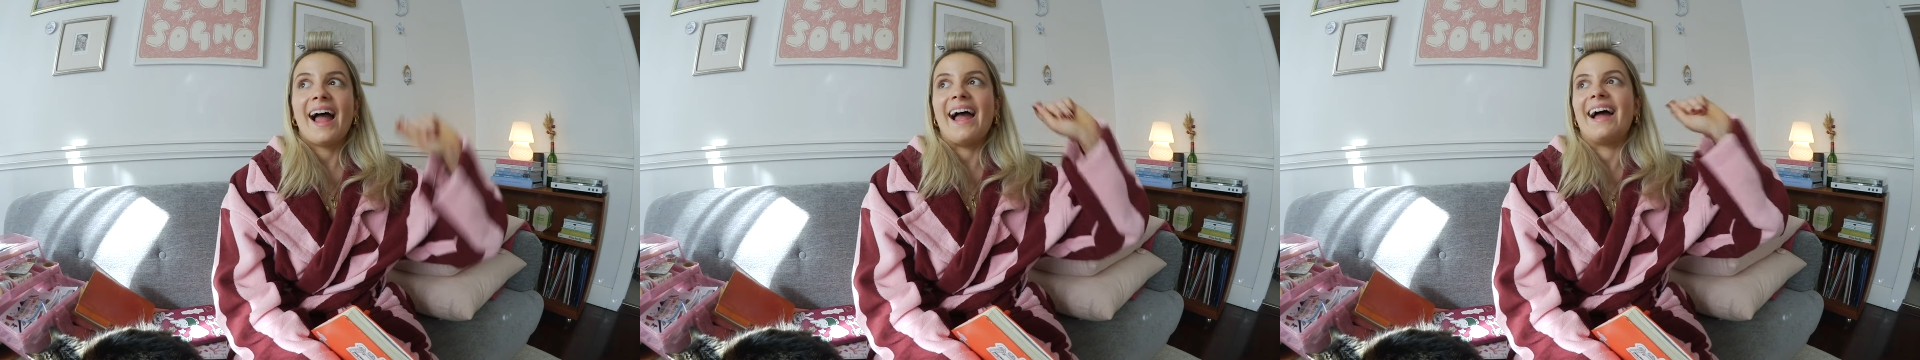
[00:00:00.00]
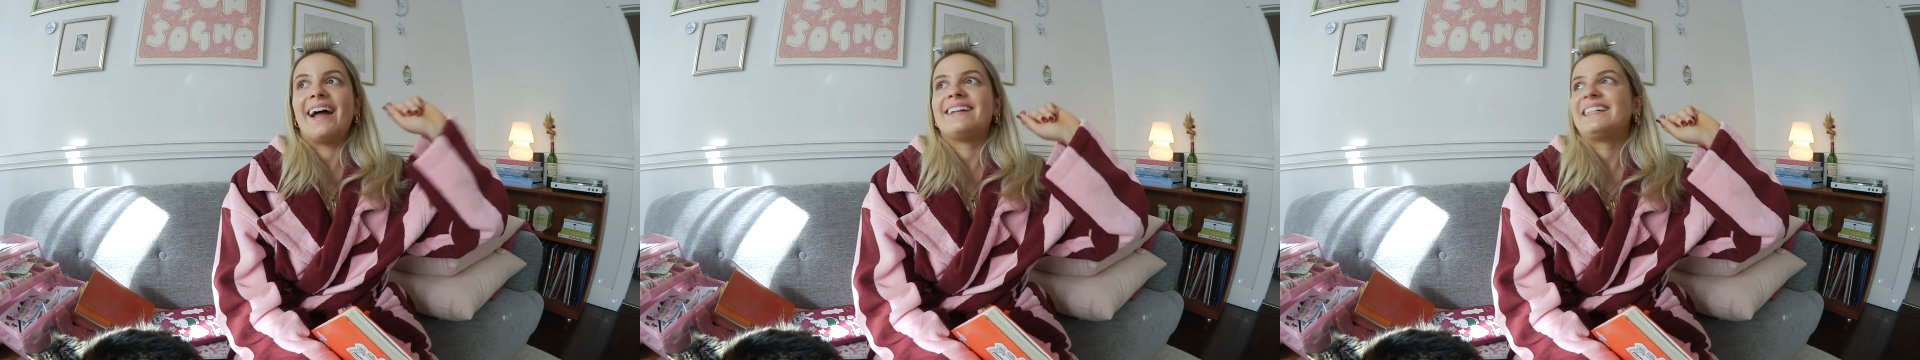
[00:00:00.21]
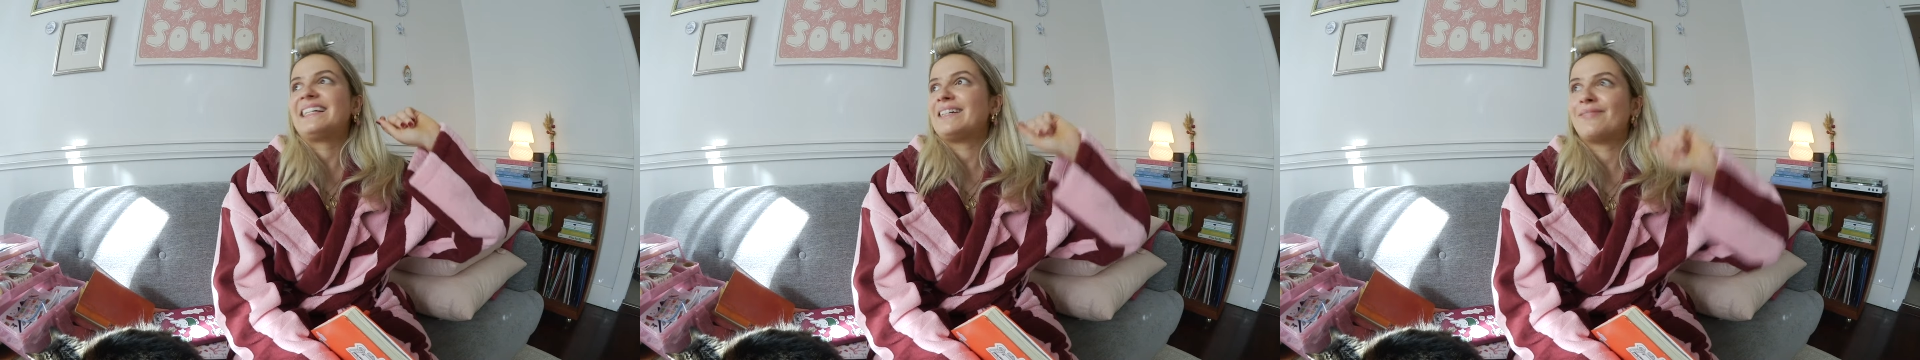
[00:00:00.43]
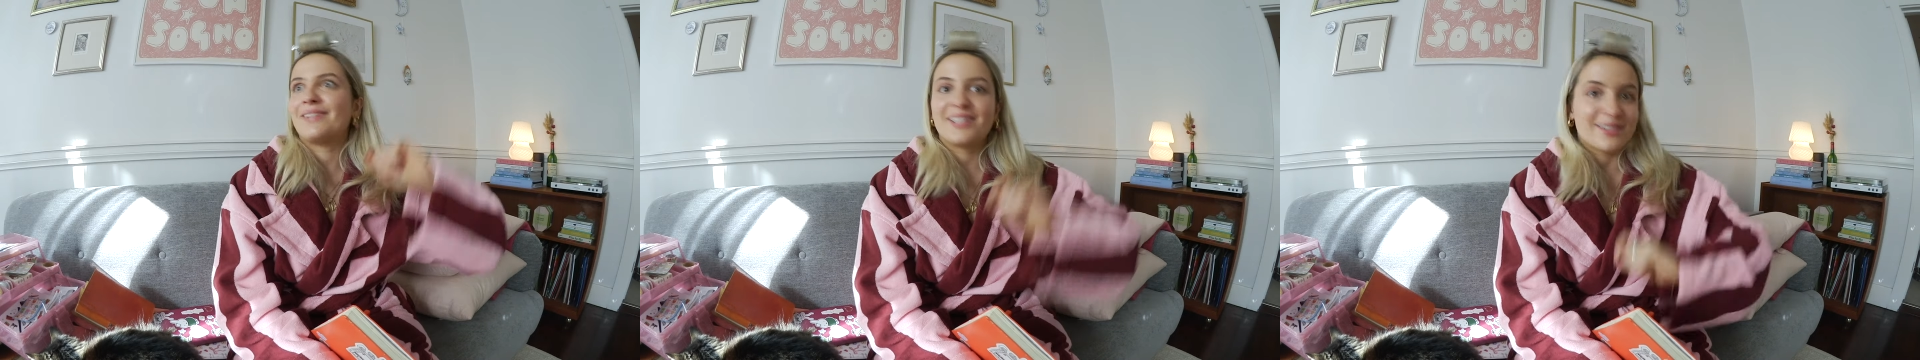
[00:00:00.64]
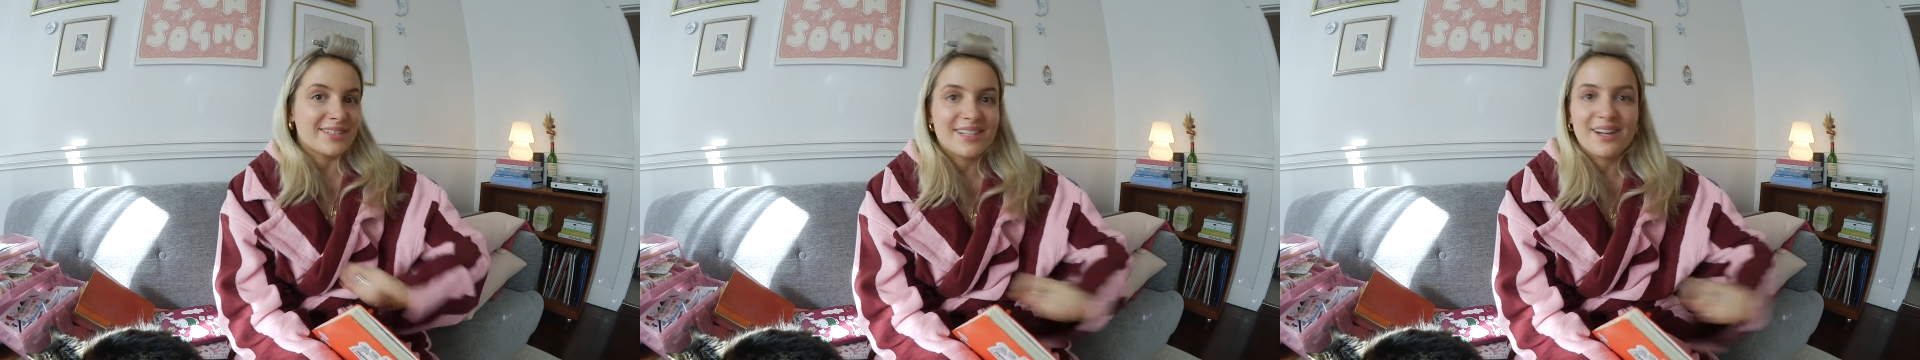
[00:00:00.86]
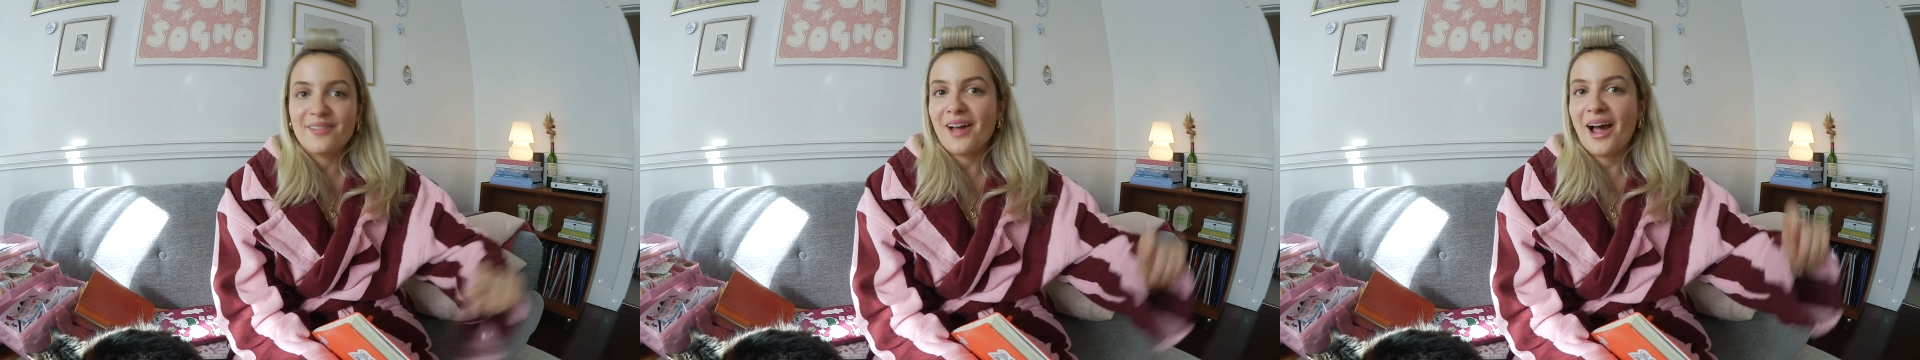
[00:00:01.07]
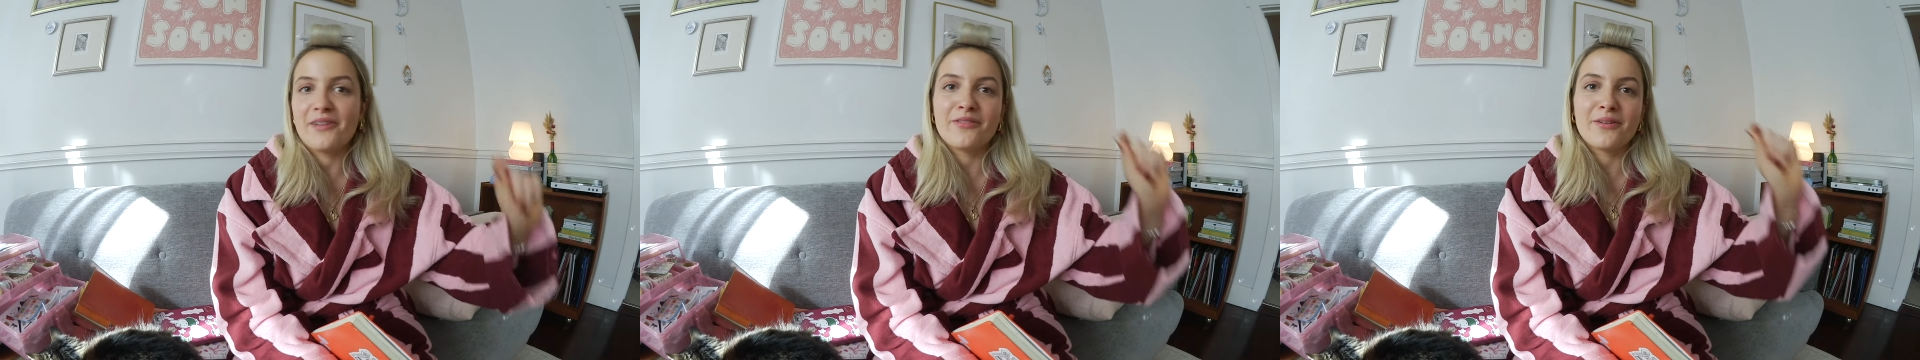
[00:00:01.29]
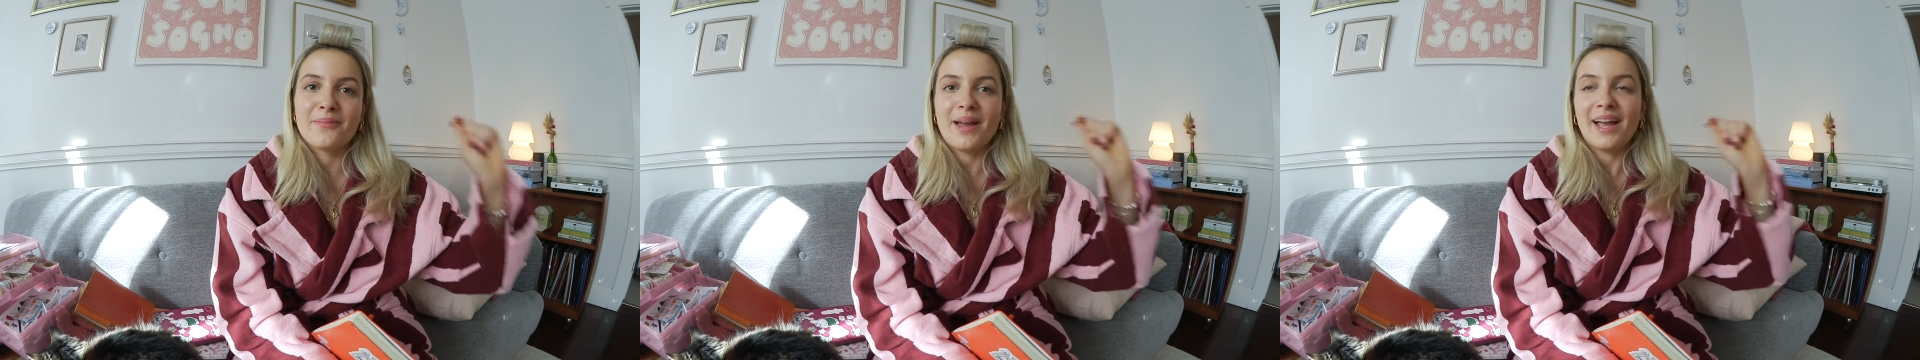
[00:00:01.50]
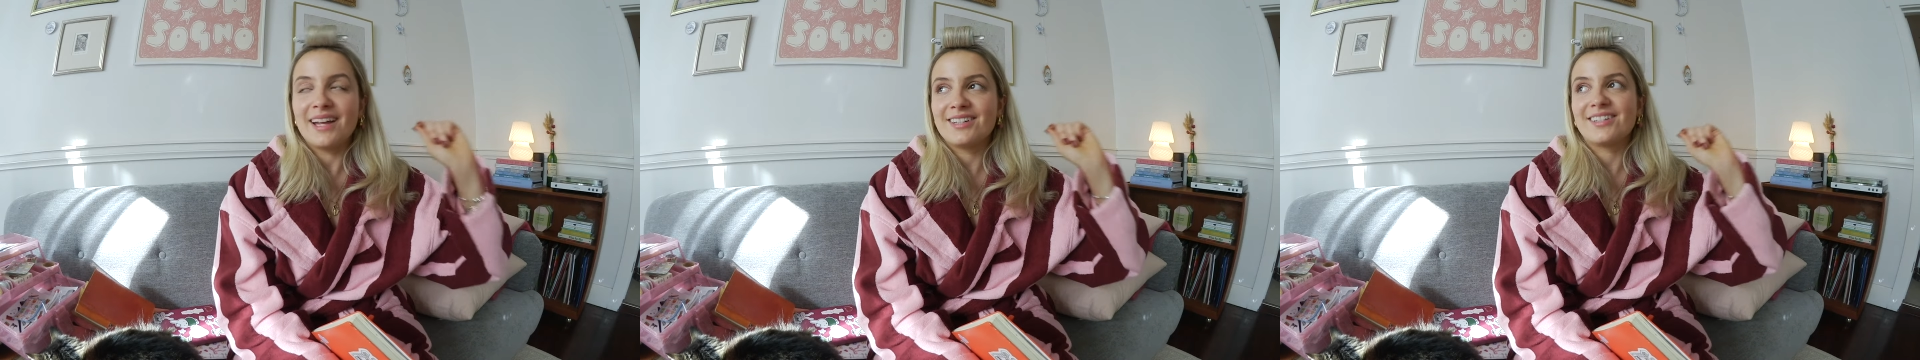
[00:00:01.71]
and giving yourself
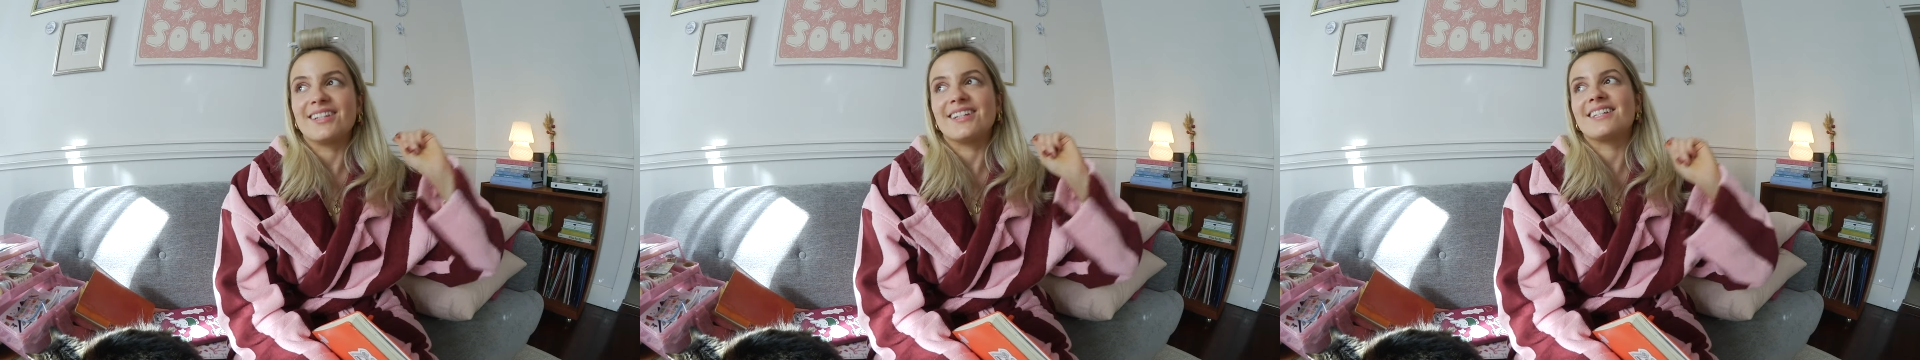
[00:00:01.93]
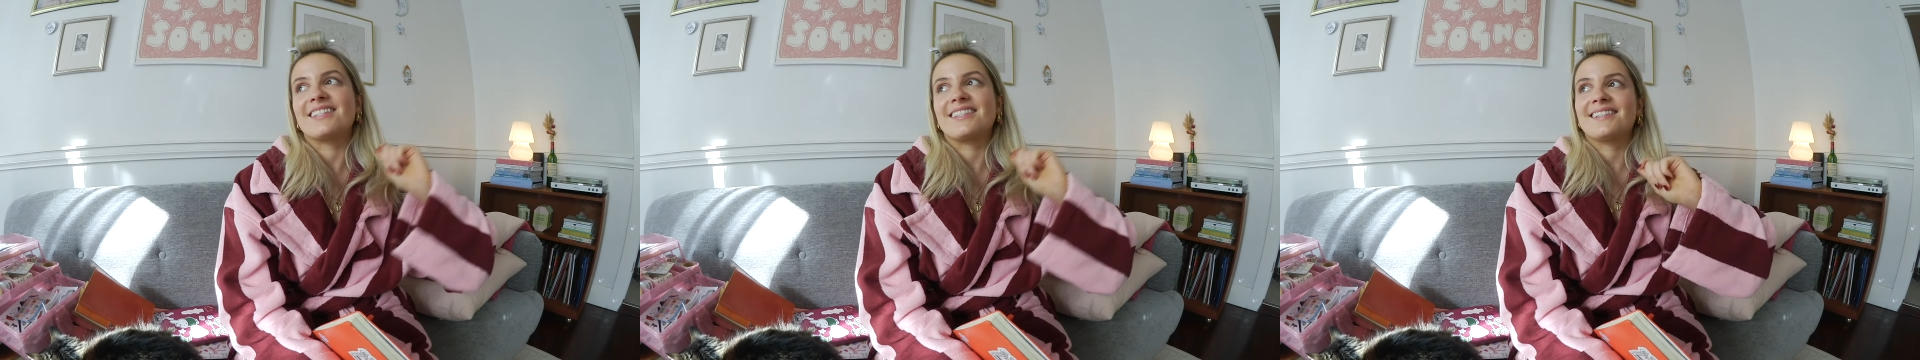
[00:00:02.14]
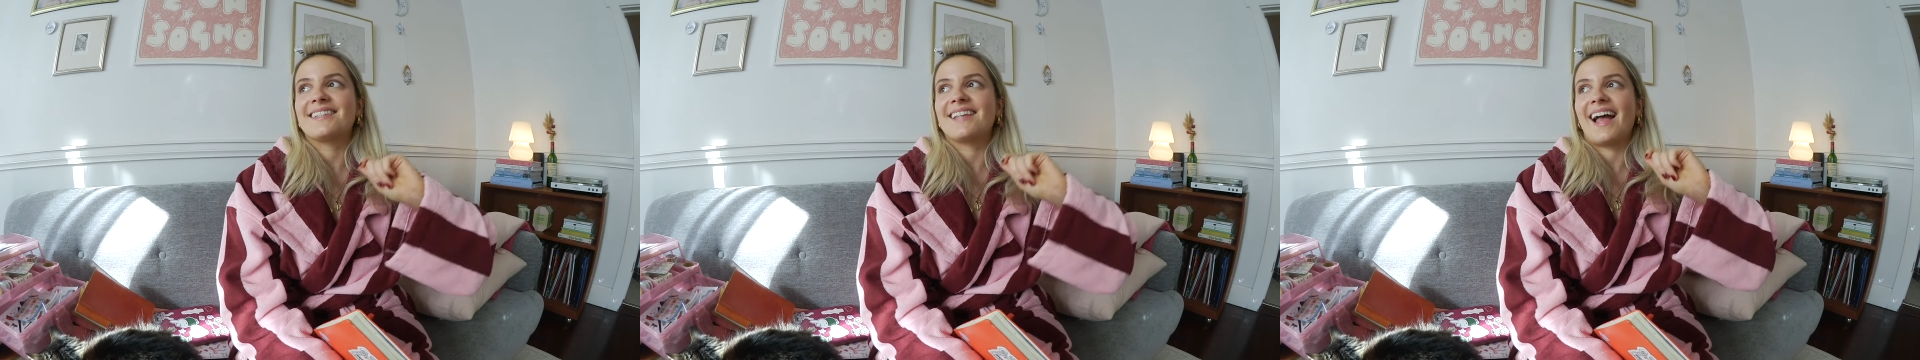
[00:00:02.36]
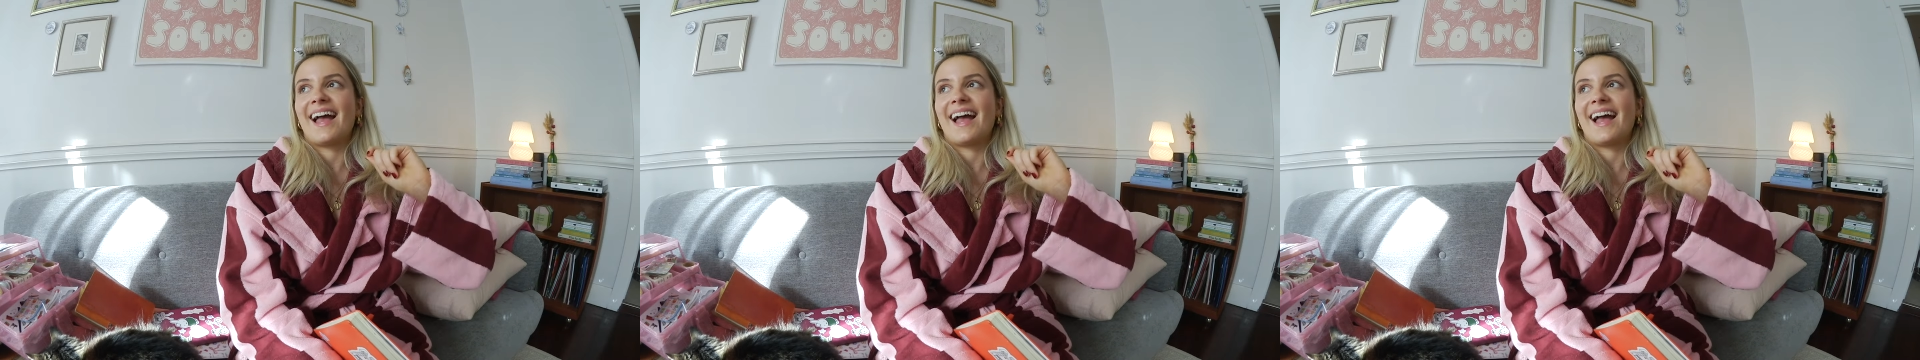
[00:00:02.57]
affirmations.